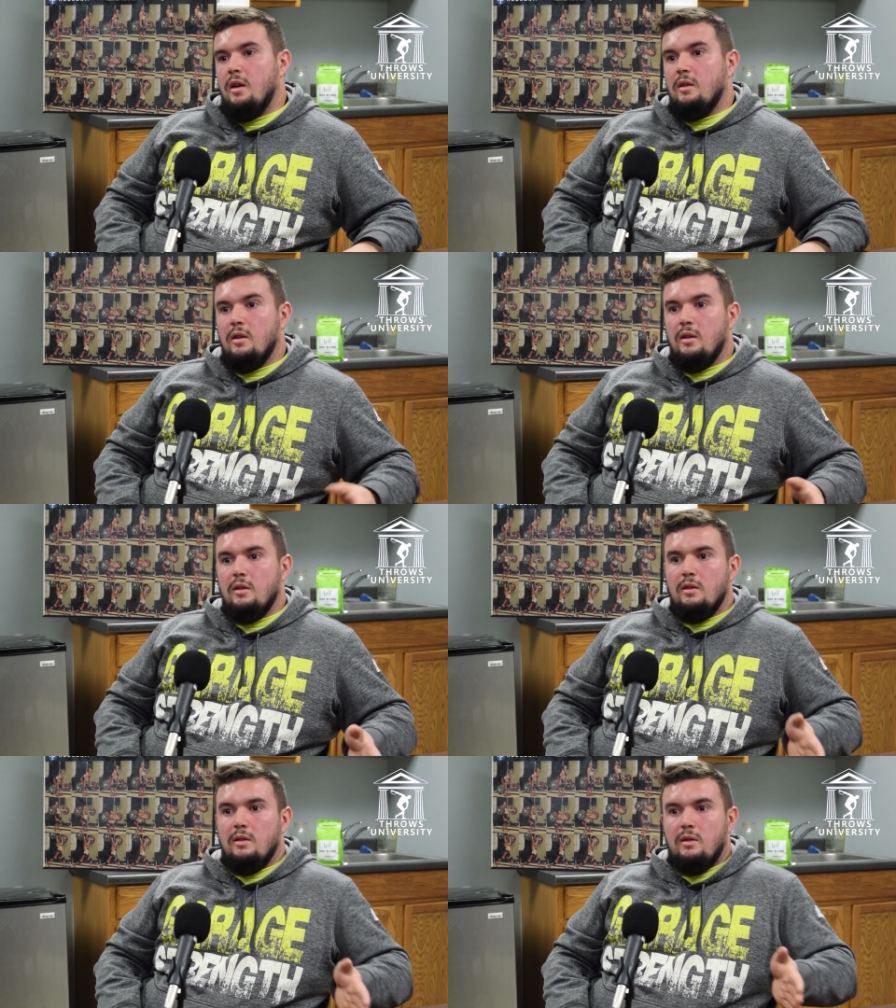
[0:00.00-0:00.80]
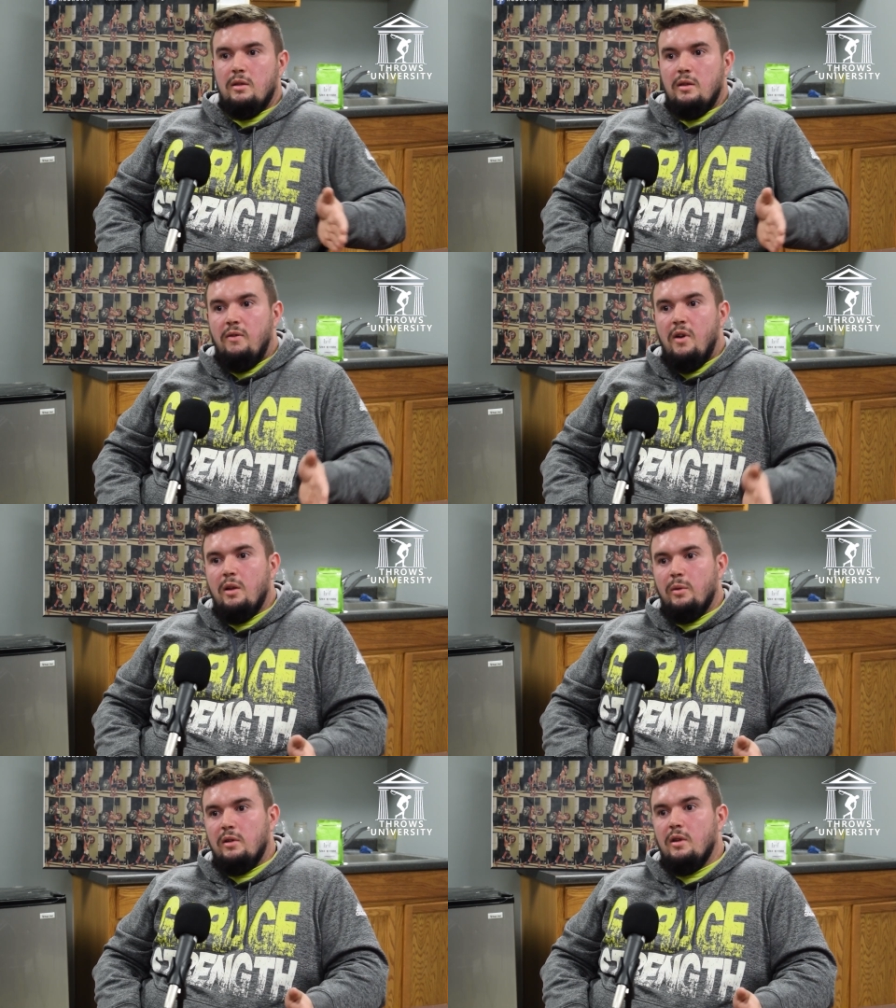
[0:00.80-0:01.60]
And then the
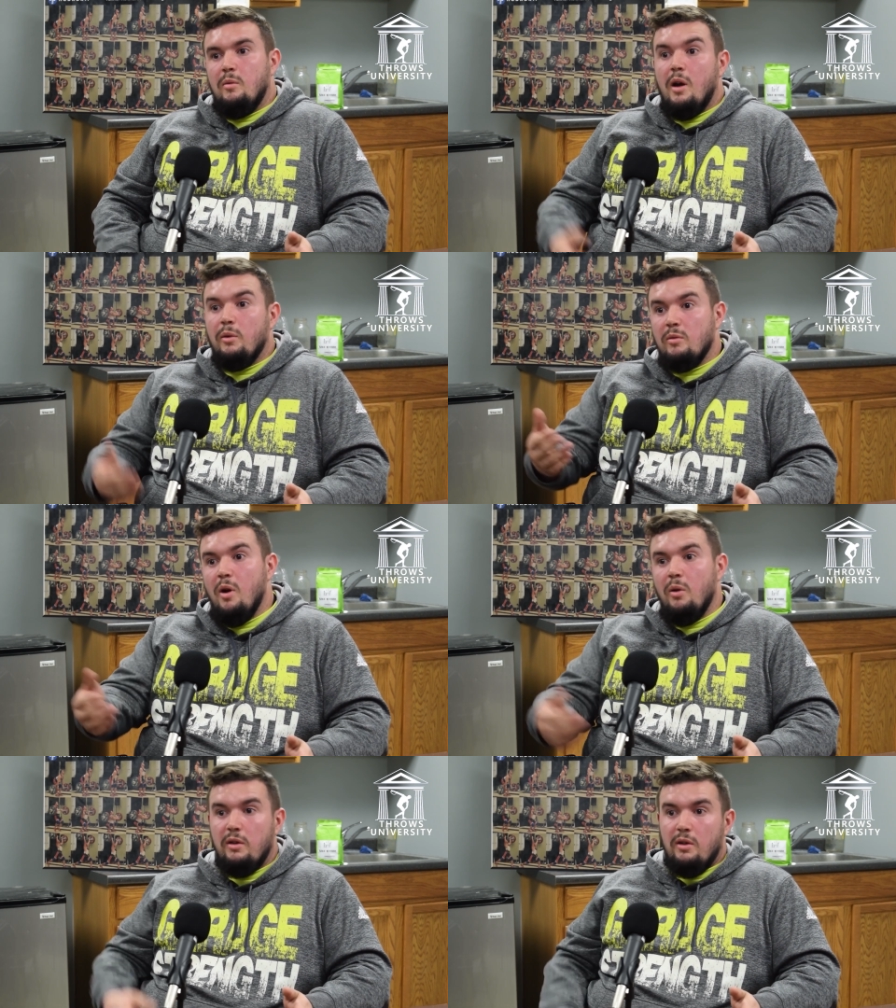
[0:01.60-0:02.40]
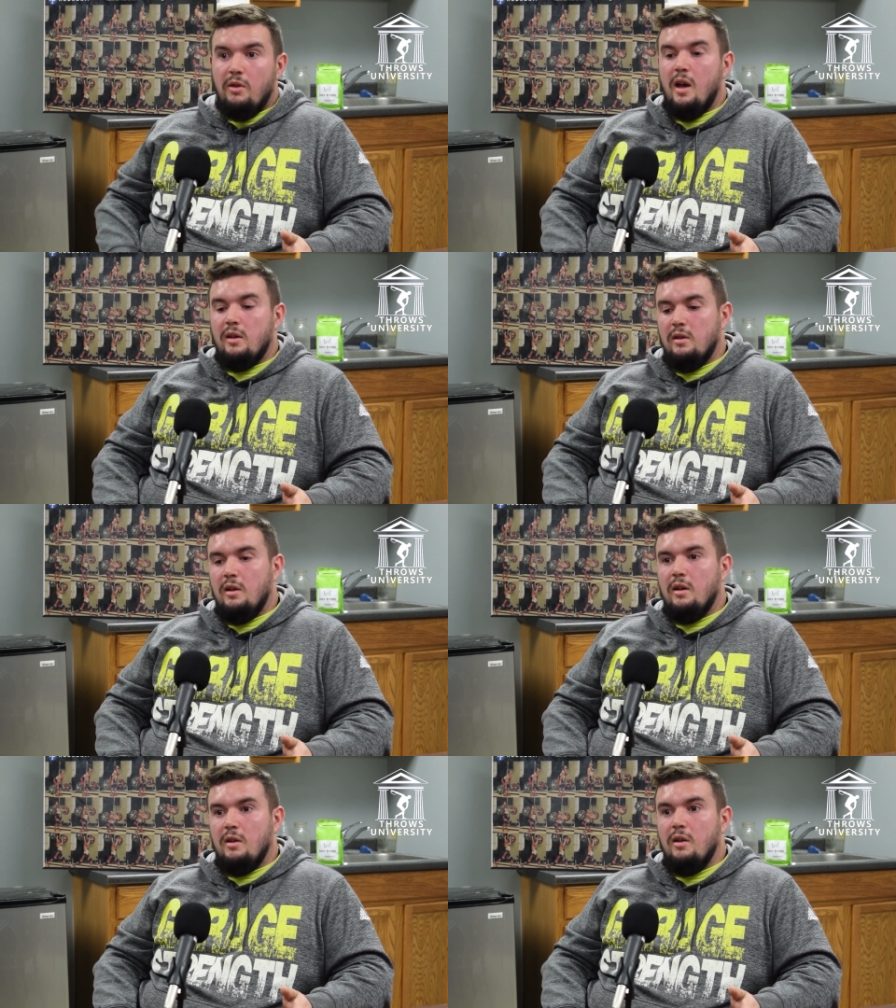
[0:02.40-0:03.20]
following summer, I was mowing your grass and
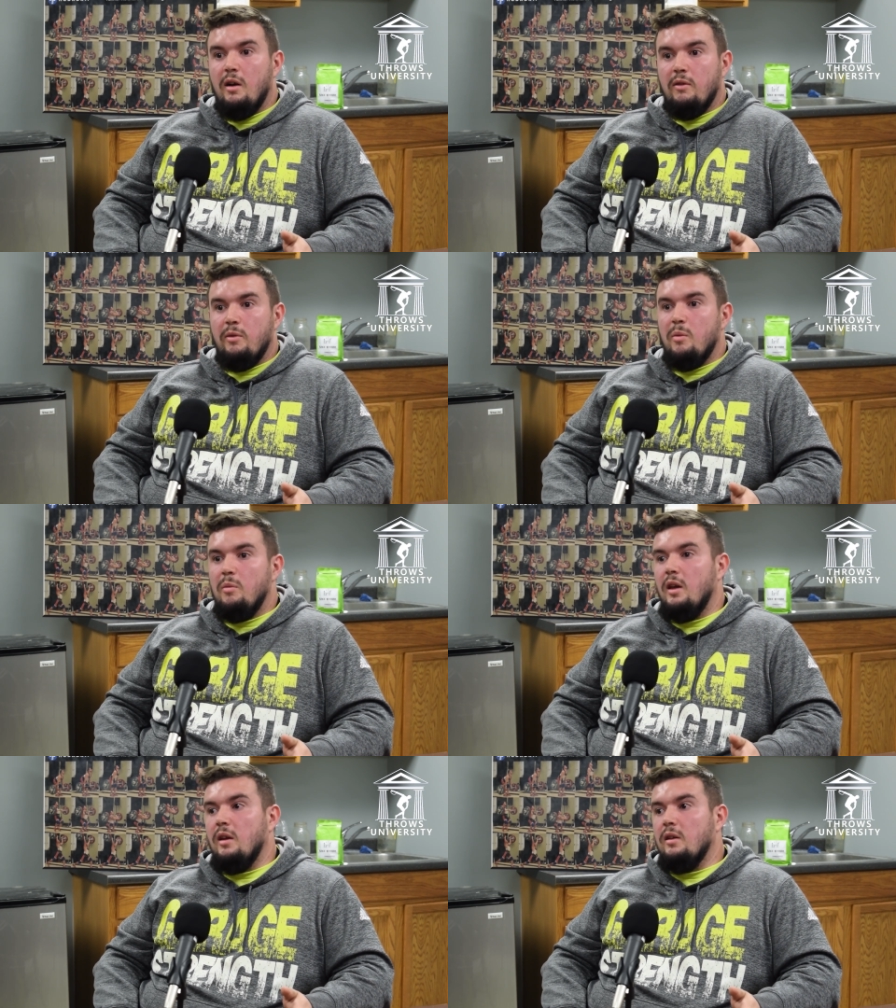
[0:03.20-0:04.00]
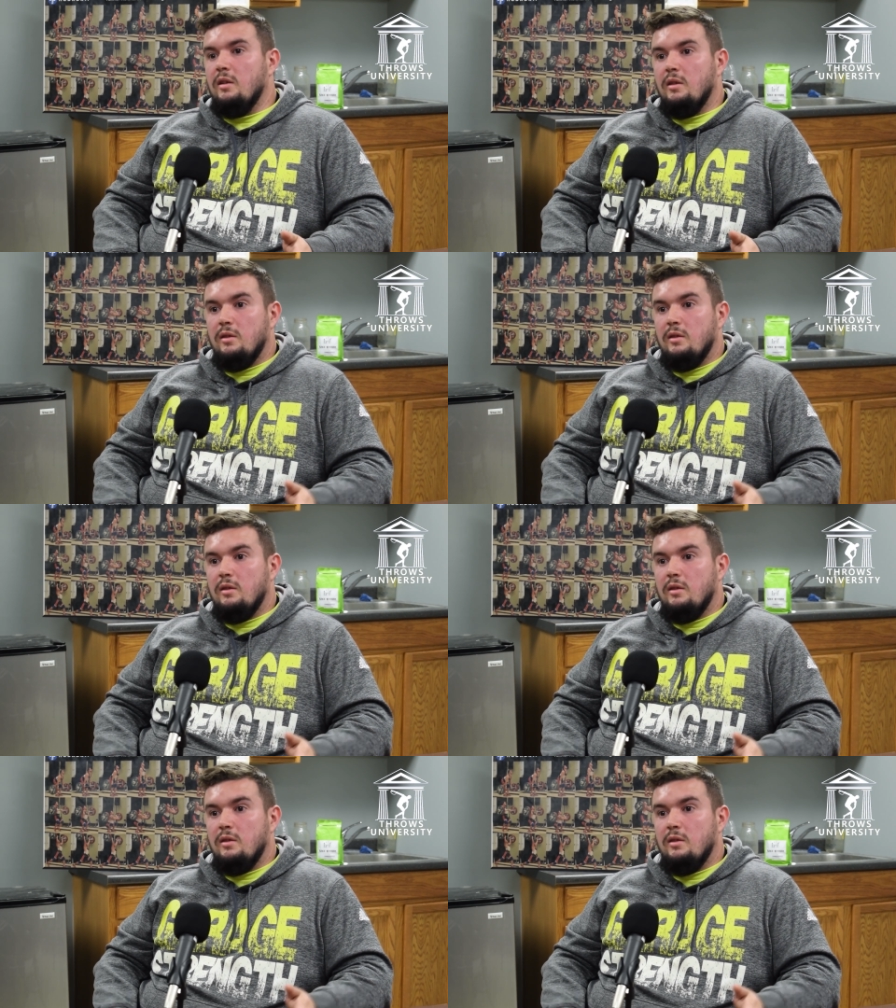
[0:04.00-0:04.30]
got a call from Amin.